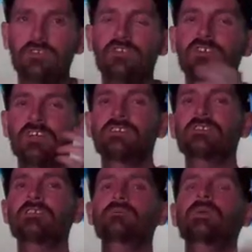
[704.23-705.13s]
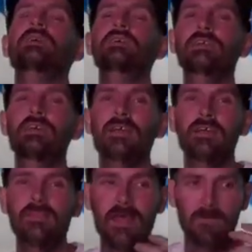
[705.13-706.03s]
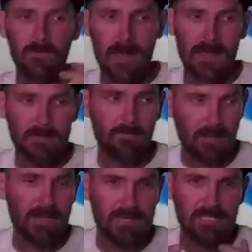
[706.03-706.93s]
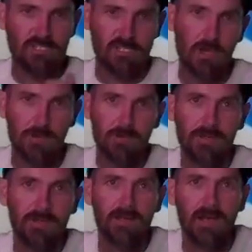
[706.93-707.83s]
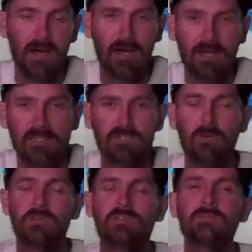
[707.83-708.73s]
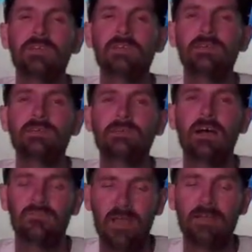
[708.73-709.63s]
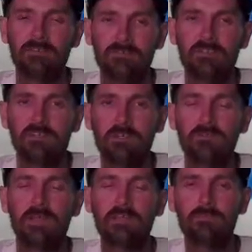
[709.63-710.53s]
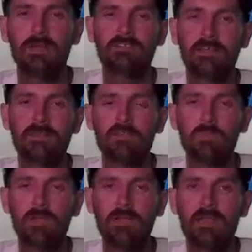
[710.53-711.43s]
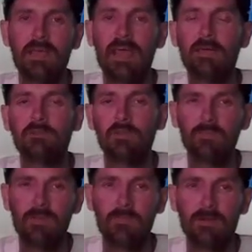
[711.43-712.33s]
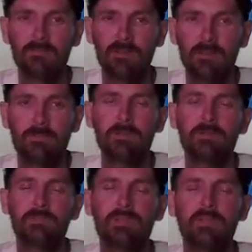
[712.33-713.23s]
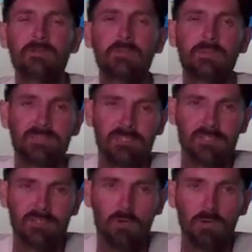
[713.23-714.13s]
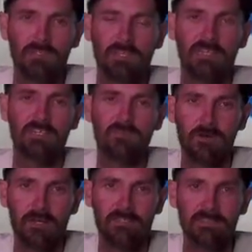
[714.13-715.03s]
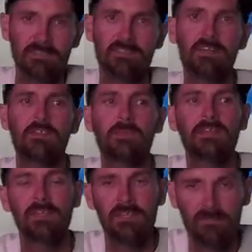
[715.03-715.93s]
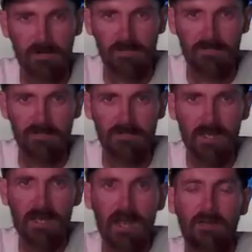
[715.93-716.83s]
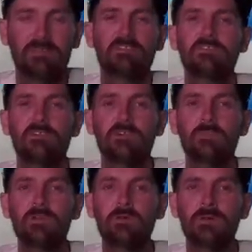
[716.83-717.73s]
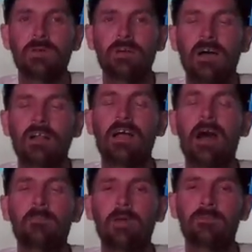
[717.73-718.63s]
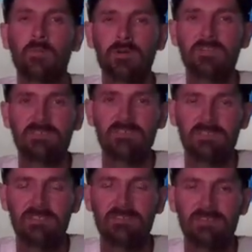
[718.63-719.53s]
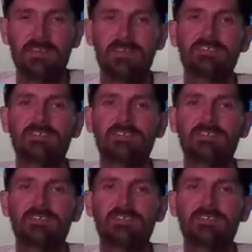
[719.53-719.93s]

just the speed that Ryan Blaney showed is going to be a factor this year. If they can maintain that speed, have a little bit better luck, put themselves in position towards the end of races instead of the beginning of races, I think that they're going to be doing a lot better, more consistent things